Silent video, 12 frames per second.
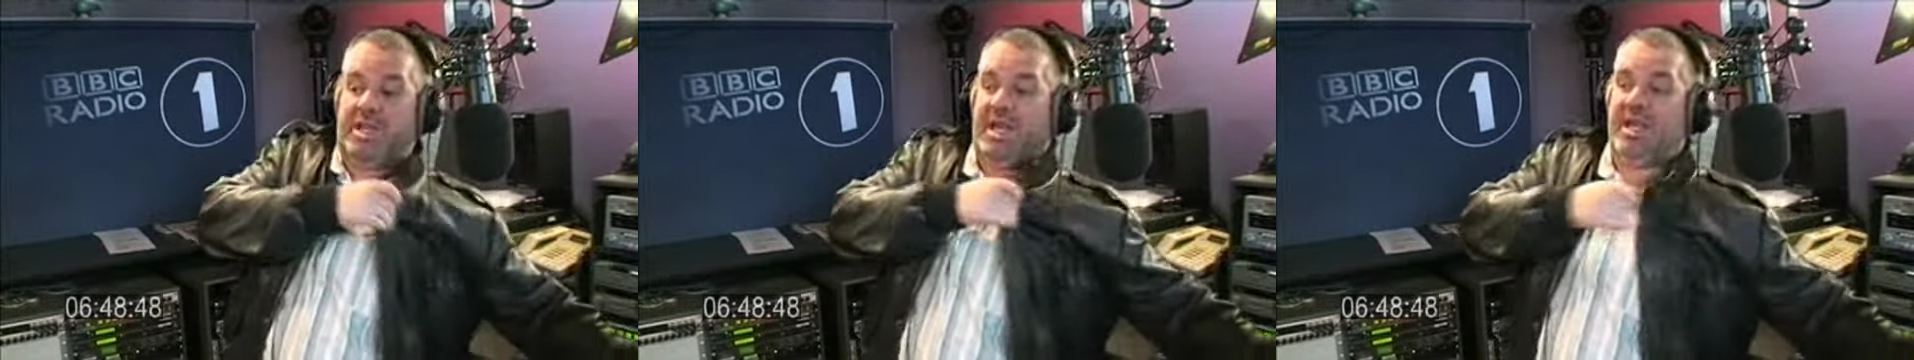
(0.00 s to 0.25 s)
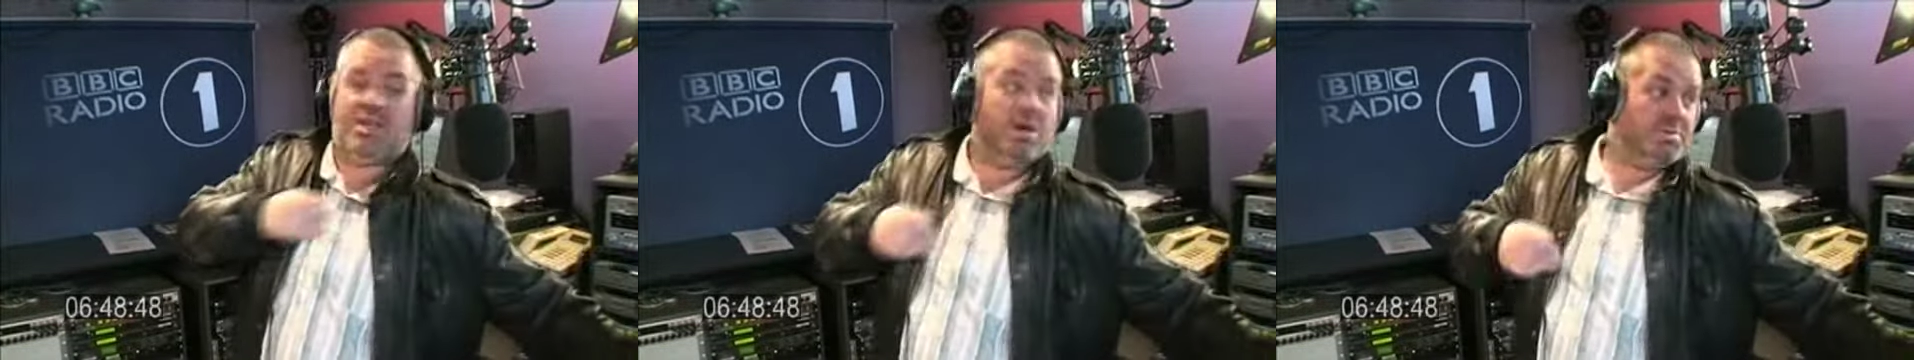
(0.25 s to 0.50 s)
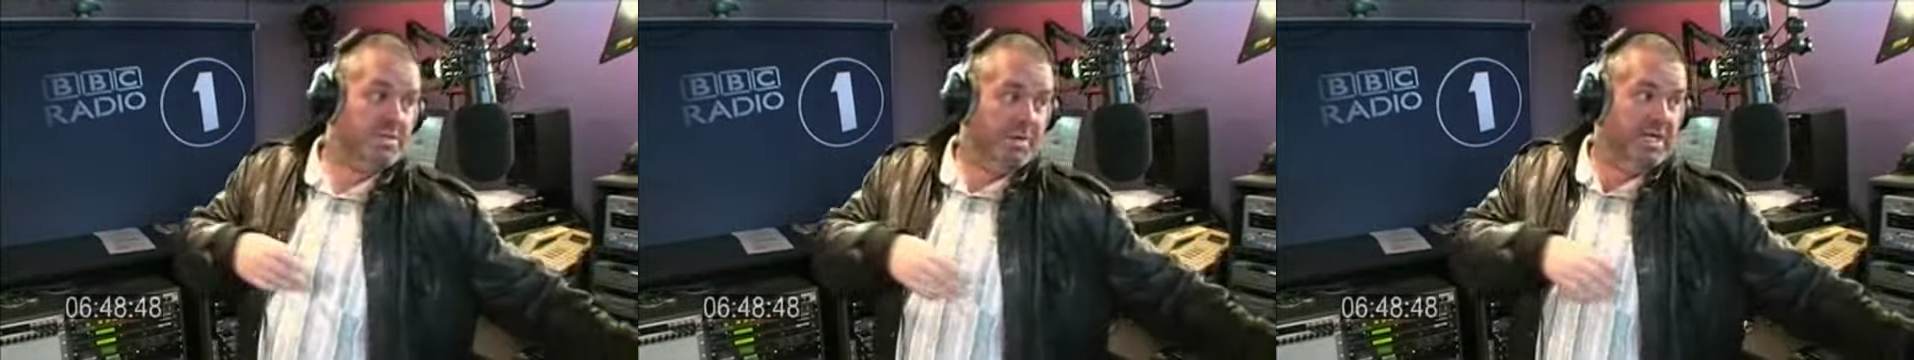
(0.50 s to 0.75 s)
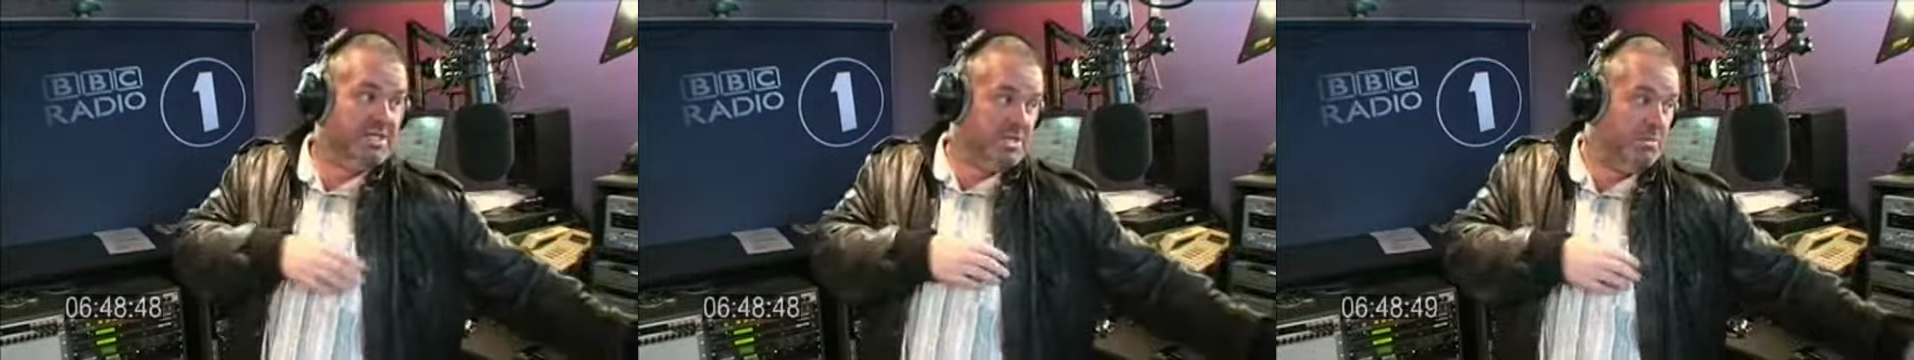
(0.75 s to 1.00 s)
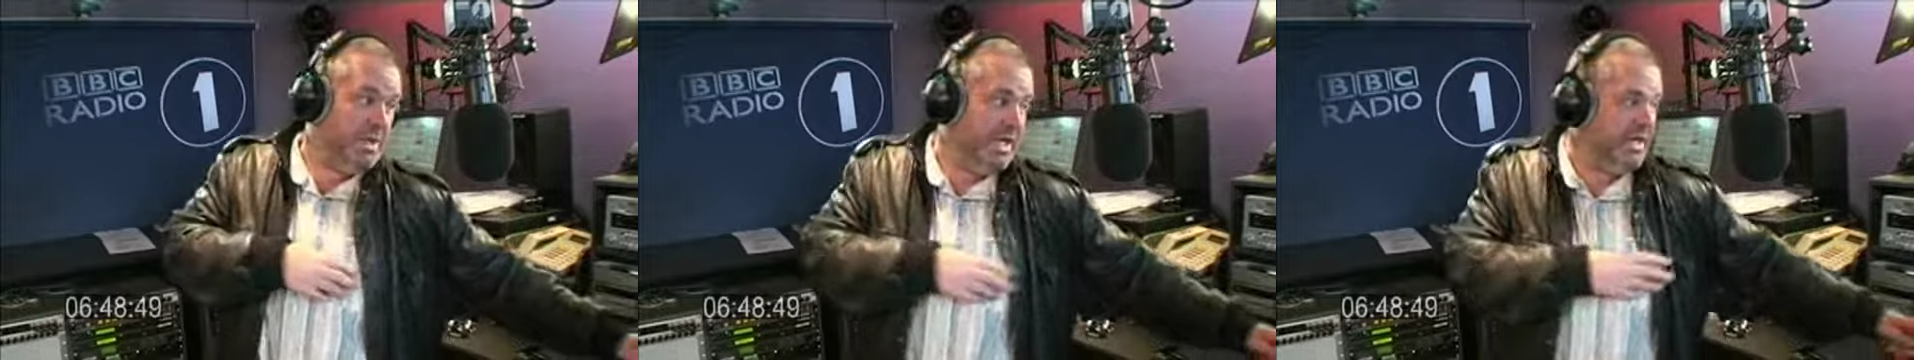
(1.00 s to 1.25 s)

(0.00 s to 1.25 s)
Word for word: bloody helicopter, mate? Stop